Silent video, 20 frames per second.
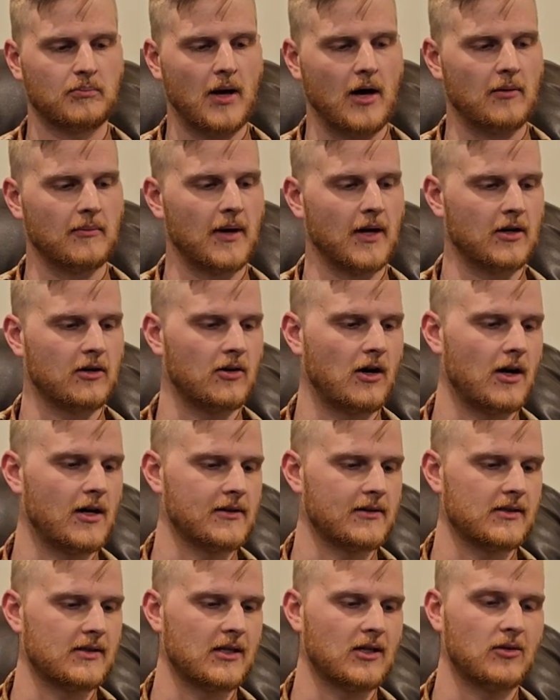Palmetto
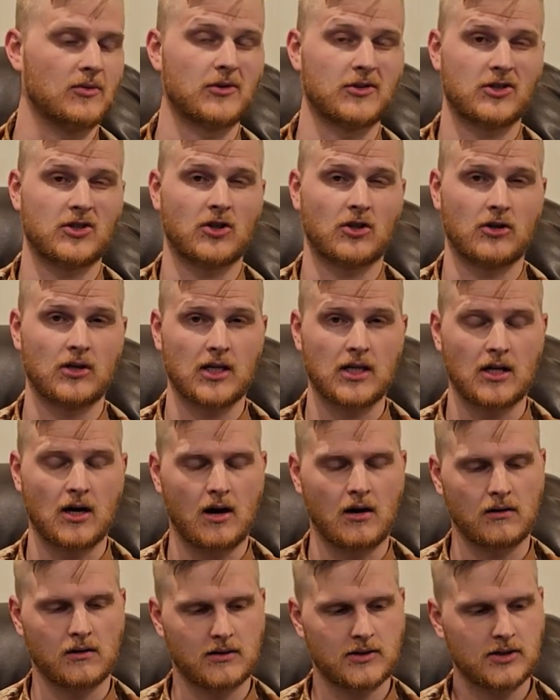on sale was
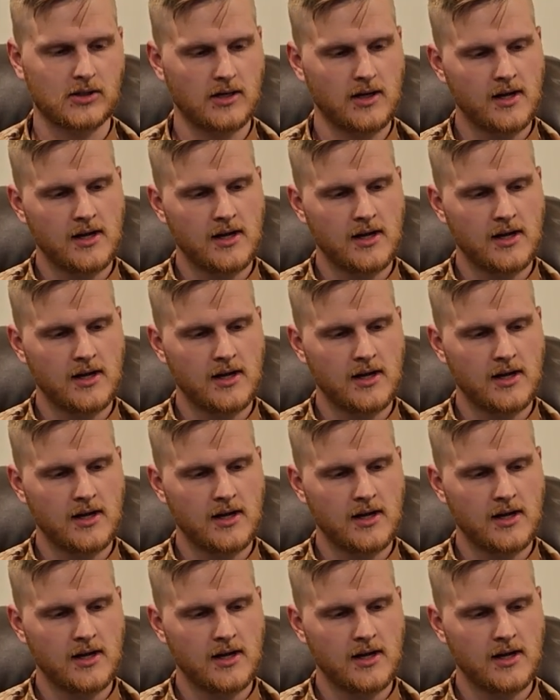$30.